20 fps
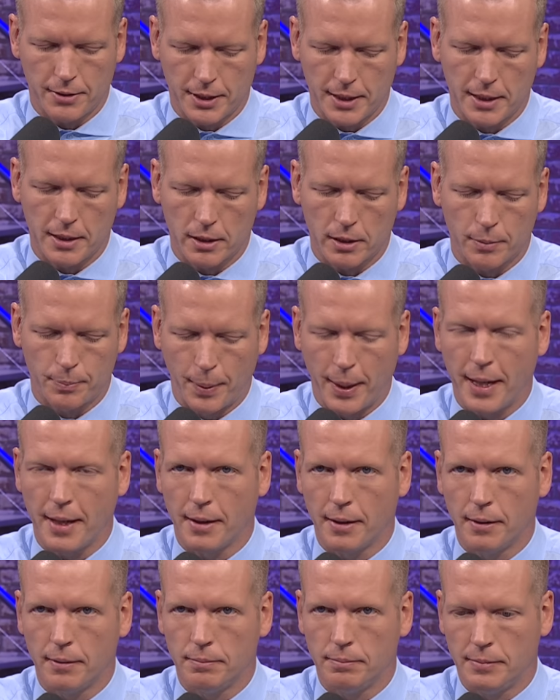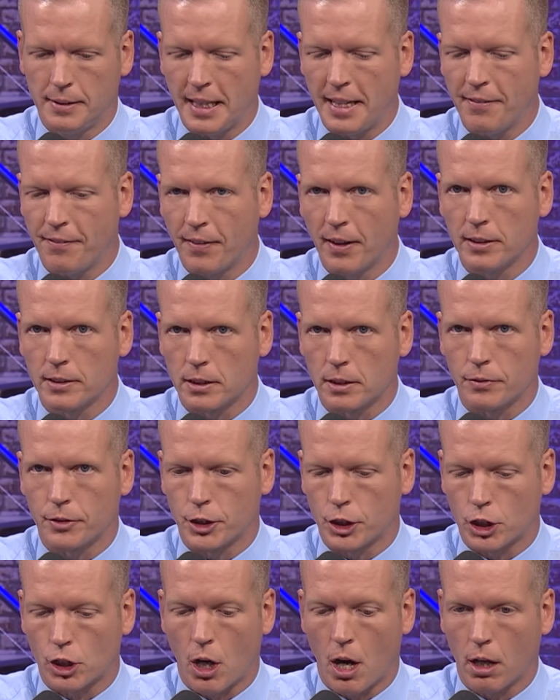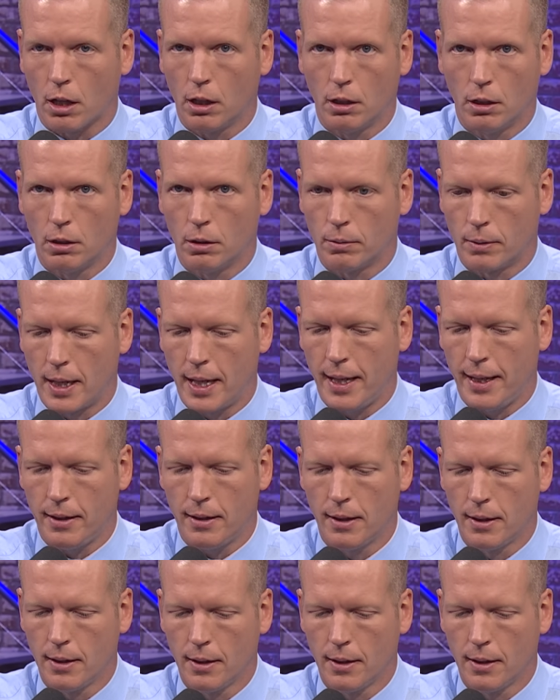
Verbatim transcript: see this being a defensive struggle, right?